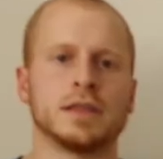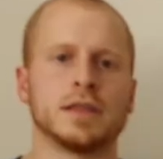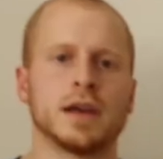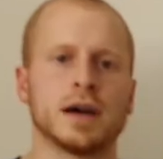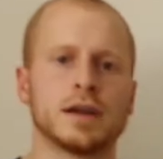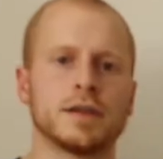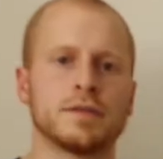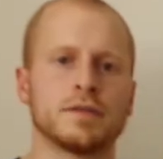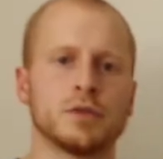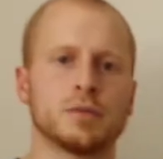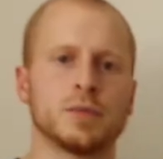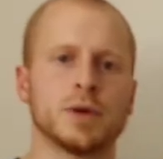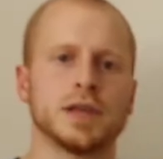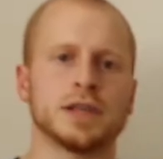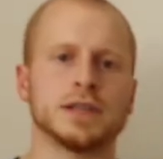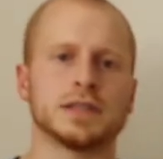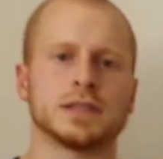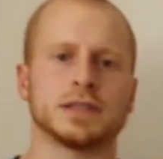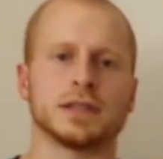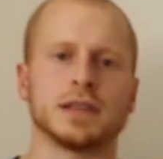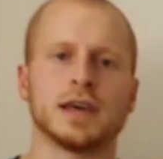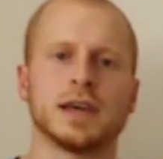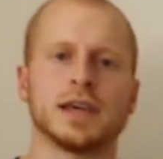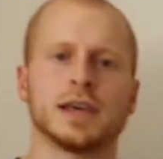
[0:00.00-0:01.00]
Not everybody
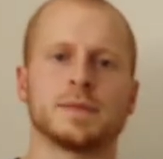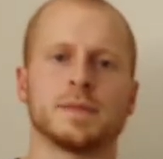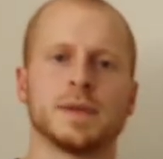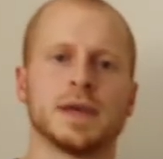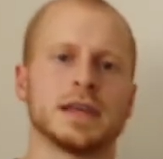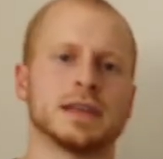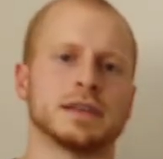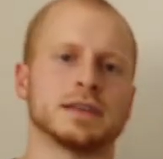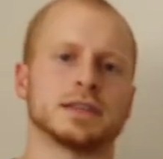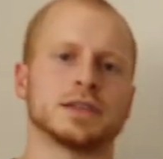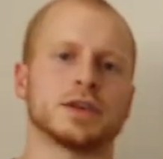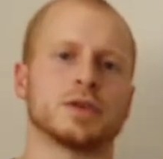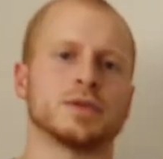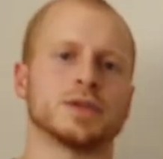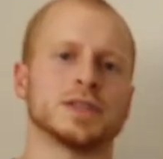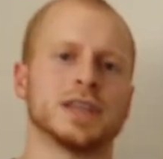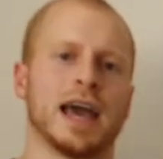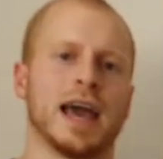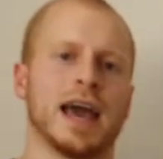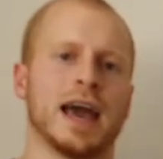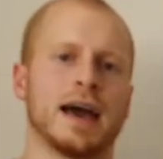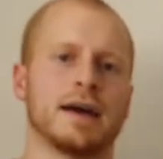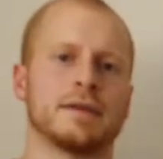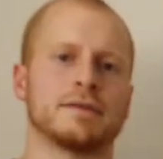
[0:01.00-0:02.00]
is like me and is going
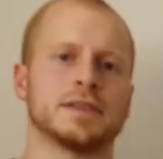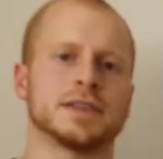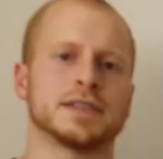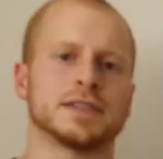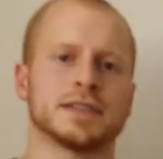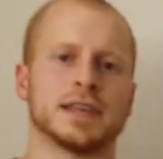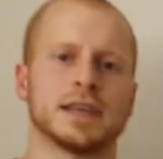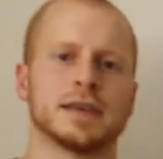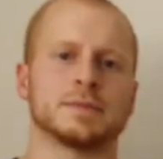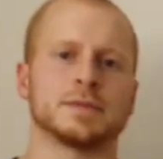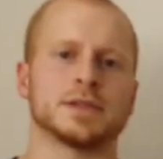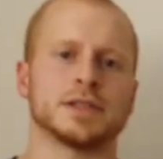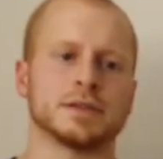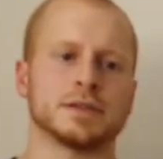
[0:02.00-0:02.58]
to have the same